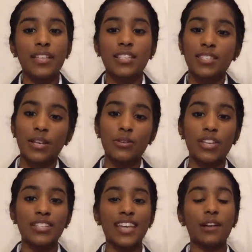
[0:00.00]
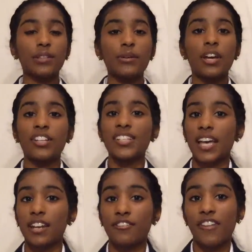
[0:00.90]
So you can download
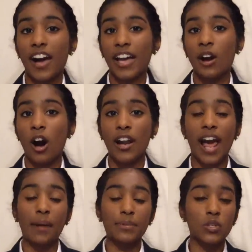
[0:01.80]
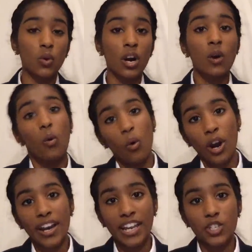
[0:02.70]
Attendify on App Store
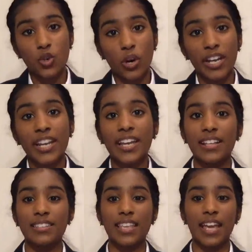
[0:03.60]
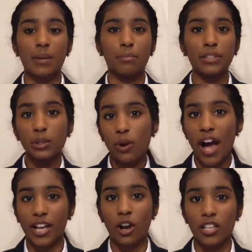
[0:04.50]
or Android. It's a blue
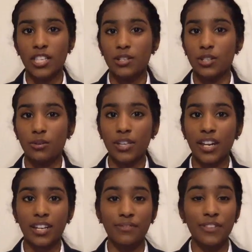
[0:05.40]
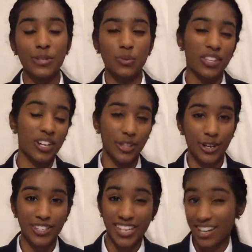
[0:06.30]
icon, so don't get it confused with another
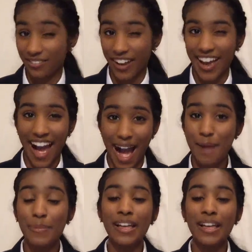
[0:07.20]
Attendify app.